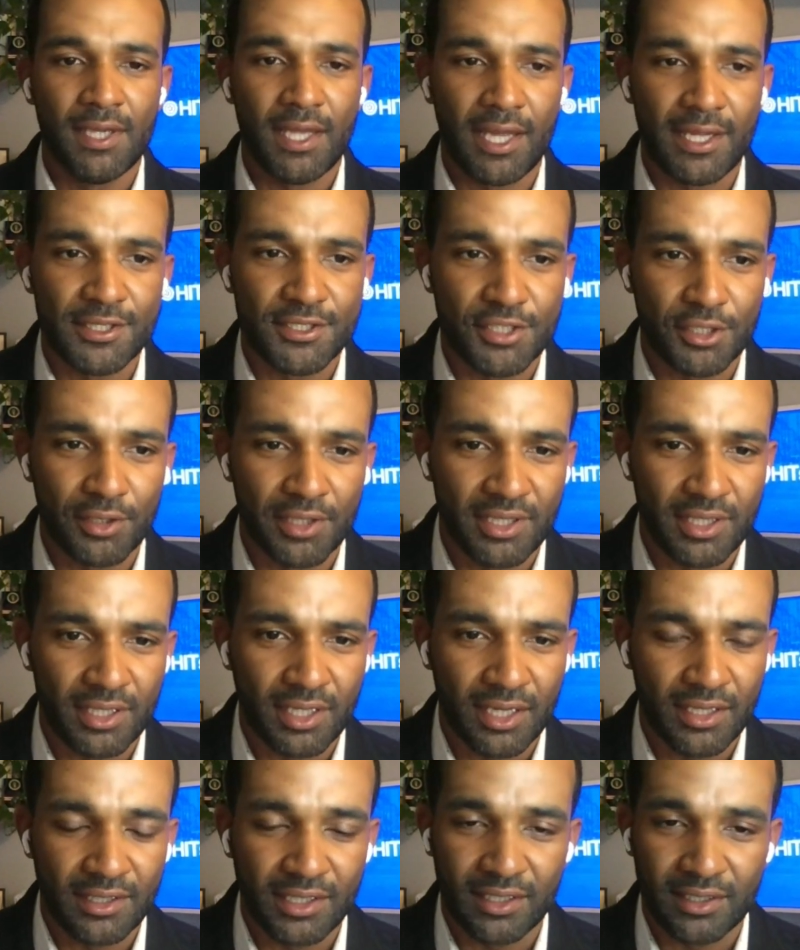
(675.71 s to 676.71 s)
And so
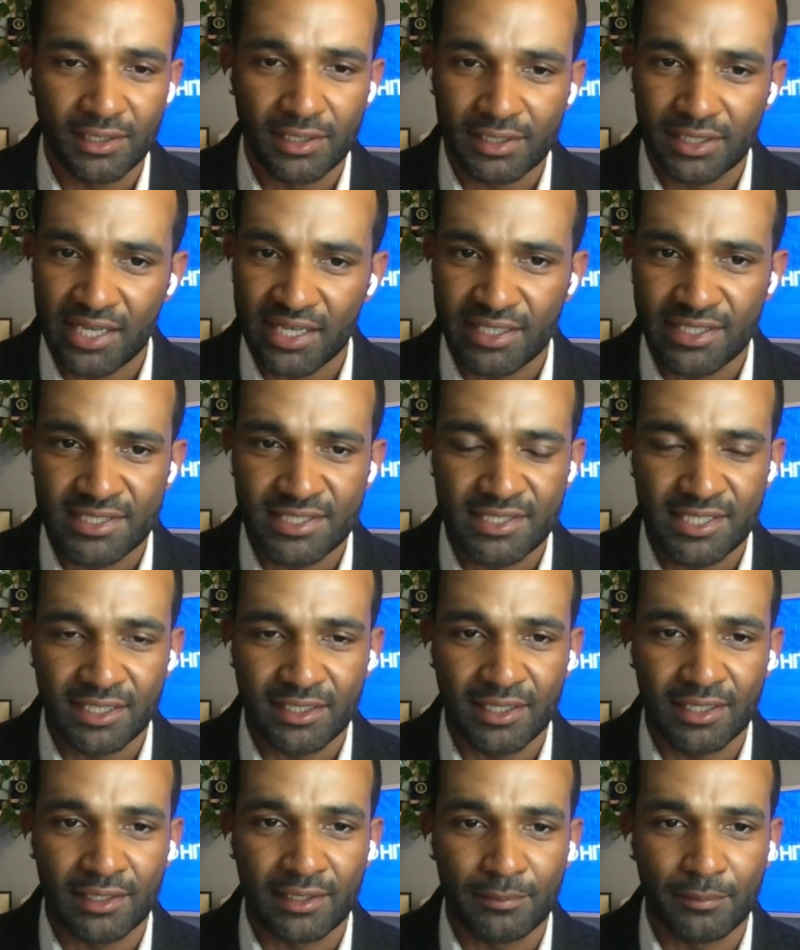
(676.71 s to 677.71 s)
uh, the, the clock is
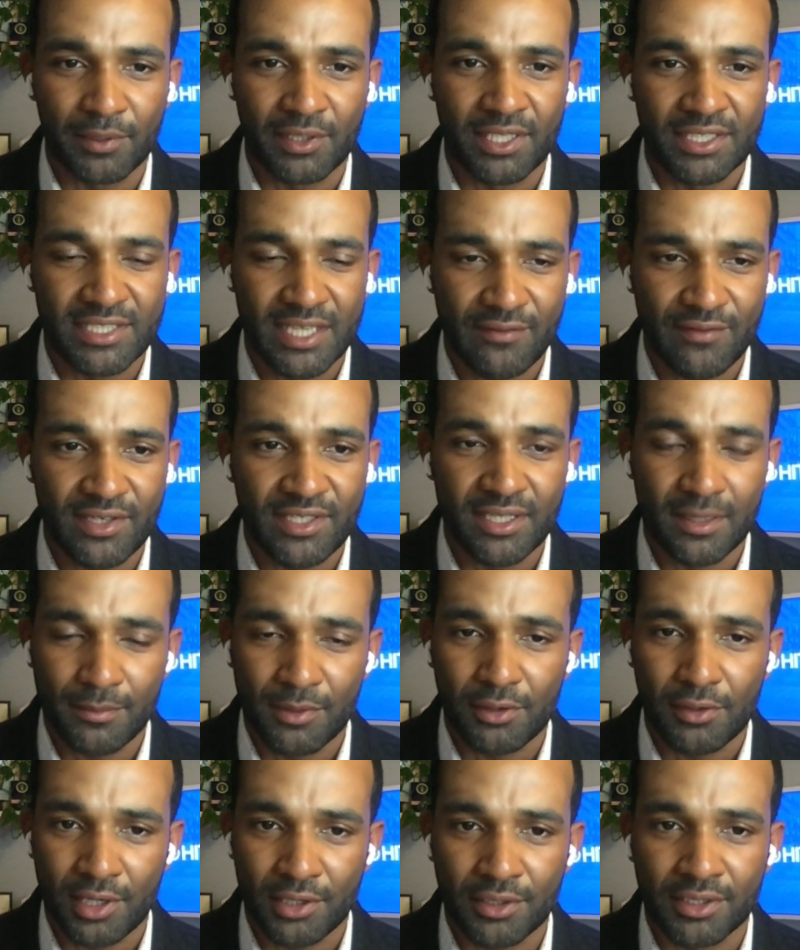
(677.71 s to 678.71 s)
ticking because every
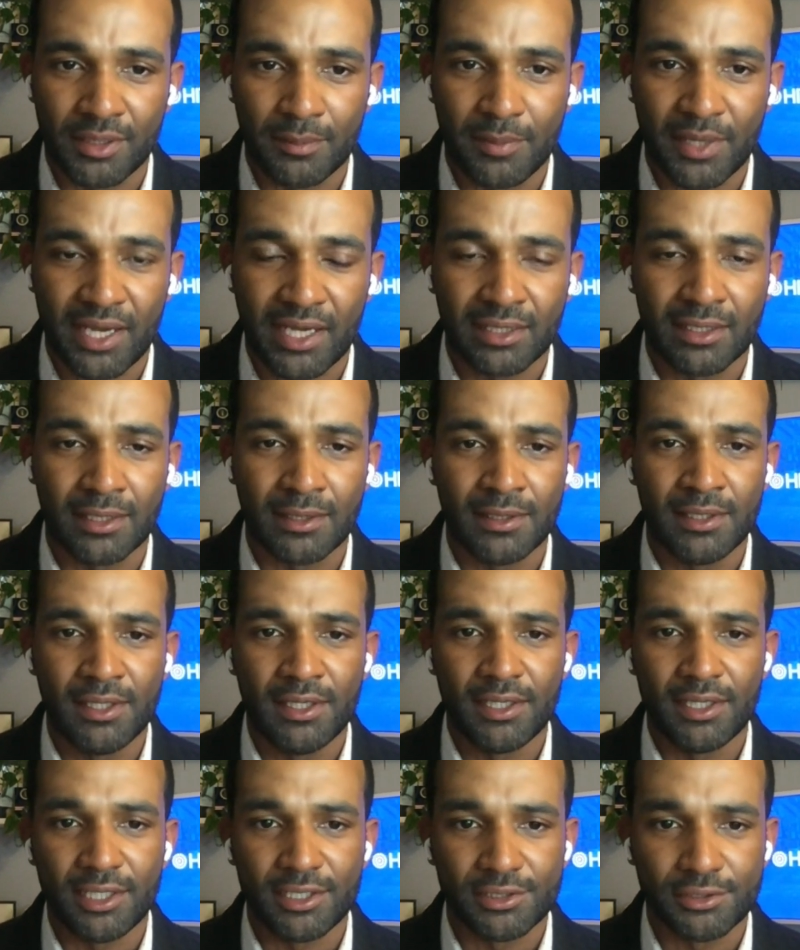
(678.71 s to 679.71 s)
Democrat on the ballot
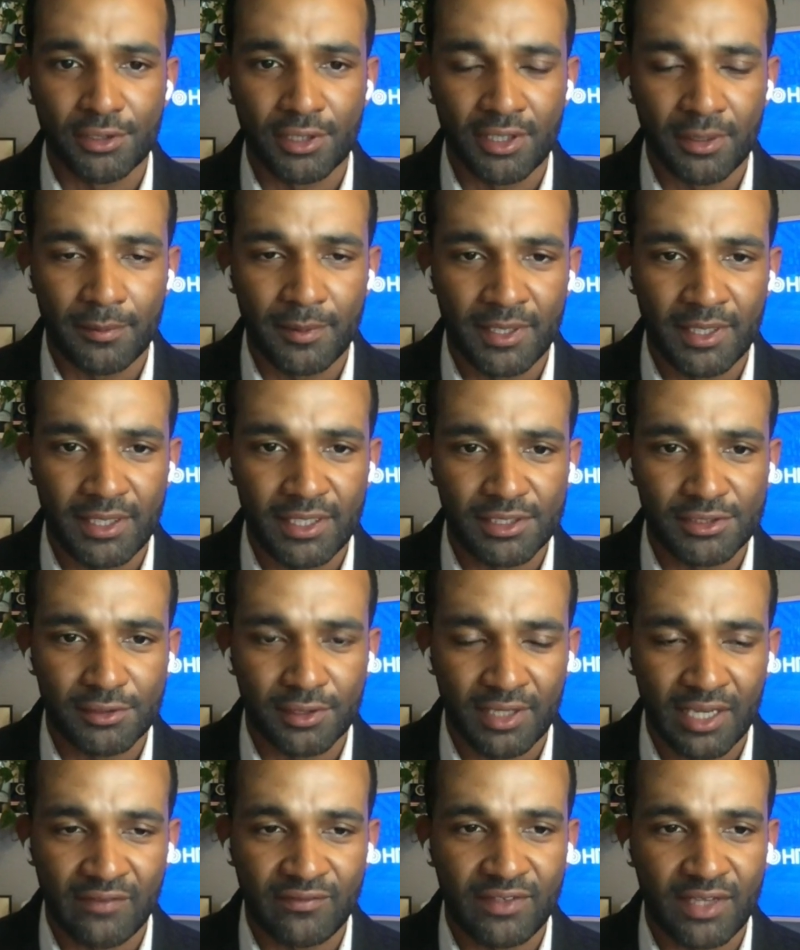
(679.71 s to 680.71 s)
is going to be is
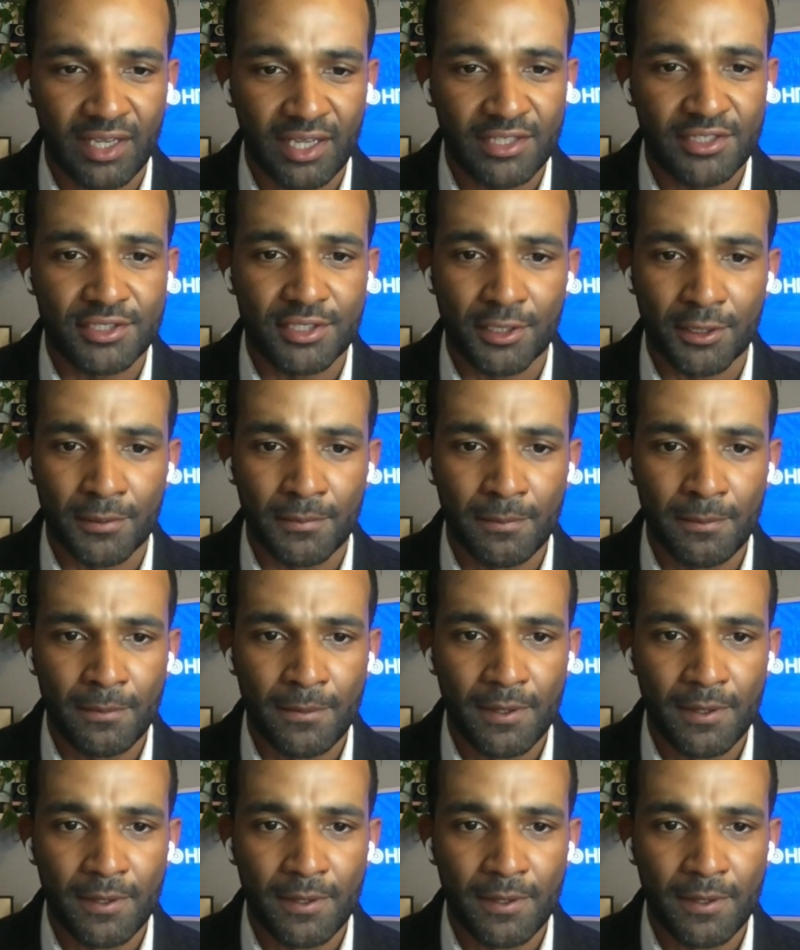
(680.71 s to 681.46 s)
going to have to answer